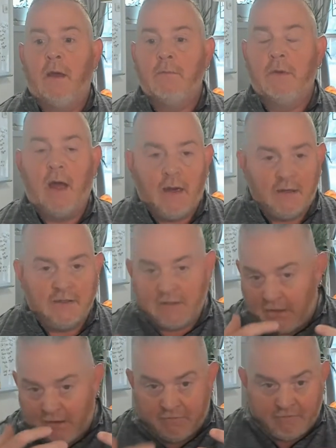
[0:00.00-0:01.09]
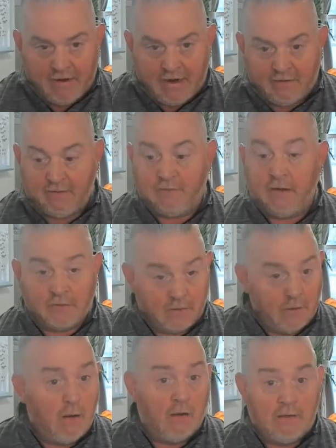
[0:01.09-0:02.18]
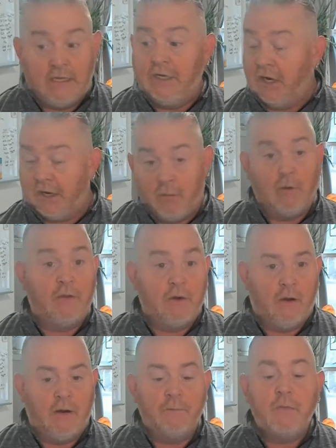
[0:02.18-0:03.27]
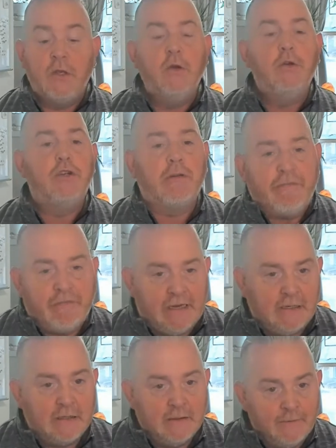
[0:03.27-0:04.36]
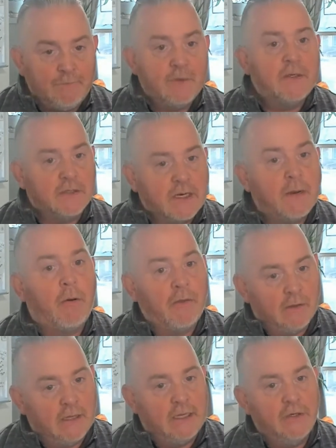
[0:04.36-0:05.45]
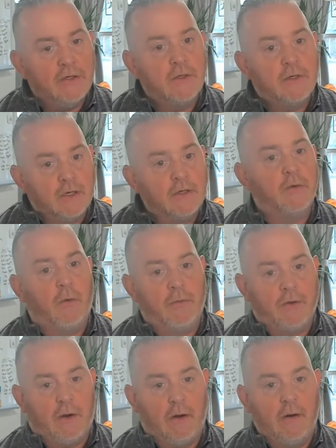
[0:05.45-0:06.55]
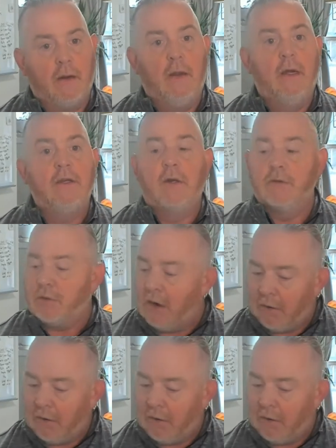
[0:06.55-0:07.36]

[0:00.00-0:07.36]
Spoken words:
cognizant of the fact that there's a long leash. I don't want the dog... Use your feet to step on the leash to control the dog. Don't try to